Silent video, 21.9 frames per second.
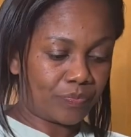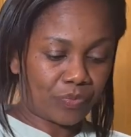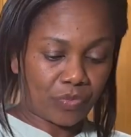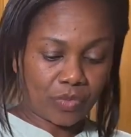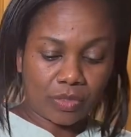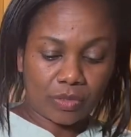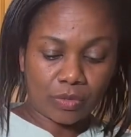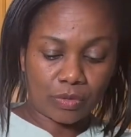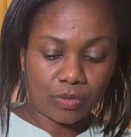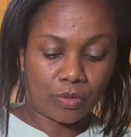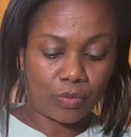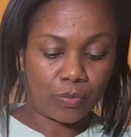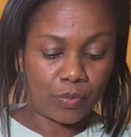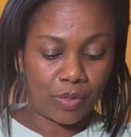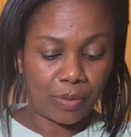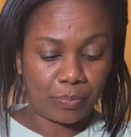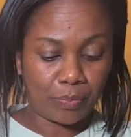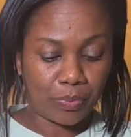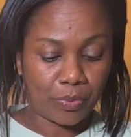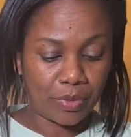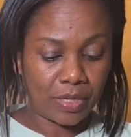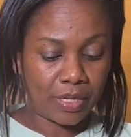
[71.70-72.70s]
So we
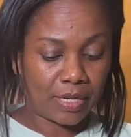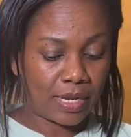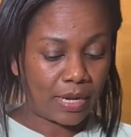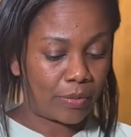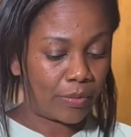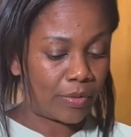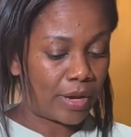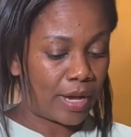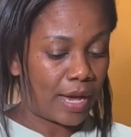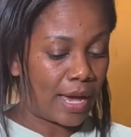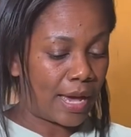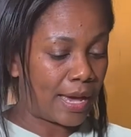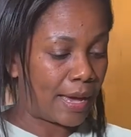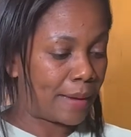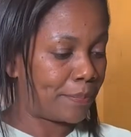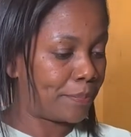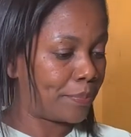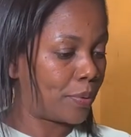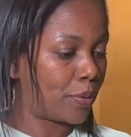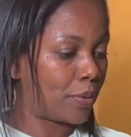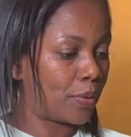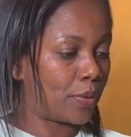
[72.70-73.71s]
put in our
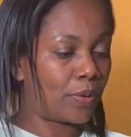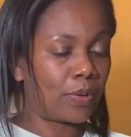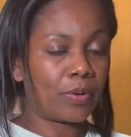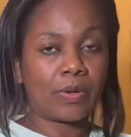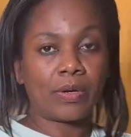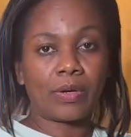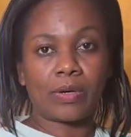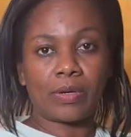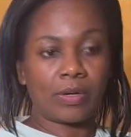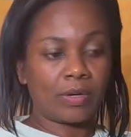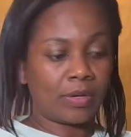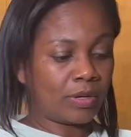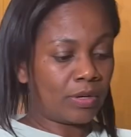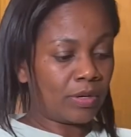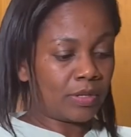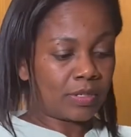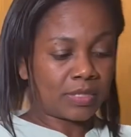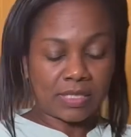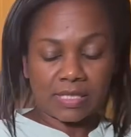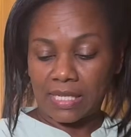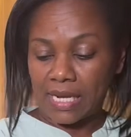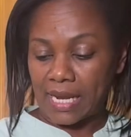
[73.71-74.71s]
apple
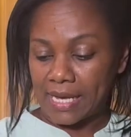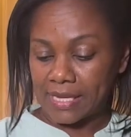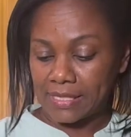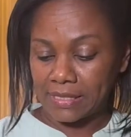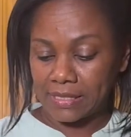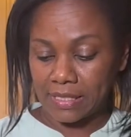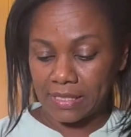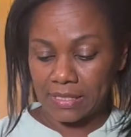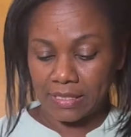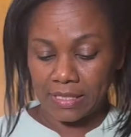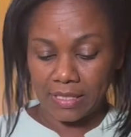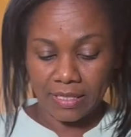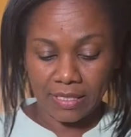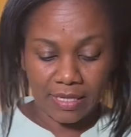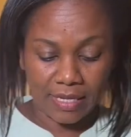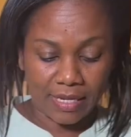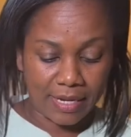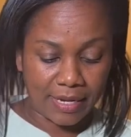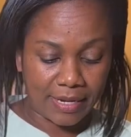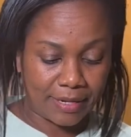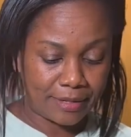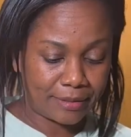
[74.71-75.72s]
slices in
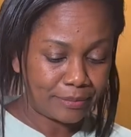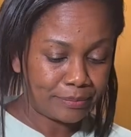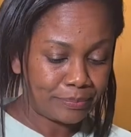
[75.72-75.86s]
there.